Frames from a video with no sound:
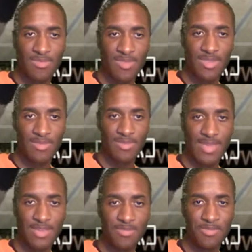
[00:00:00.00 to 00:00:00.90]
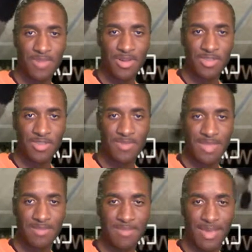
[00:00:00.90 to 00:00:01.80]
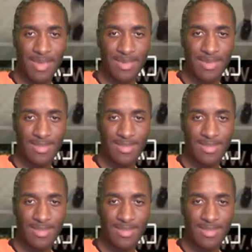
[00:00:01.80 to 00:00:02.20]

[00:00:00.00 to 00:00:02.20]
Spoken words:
So now the ball's being passed.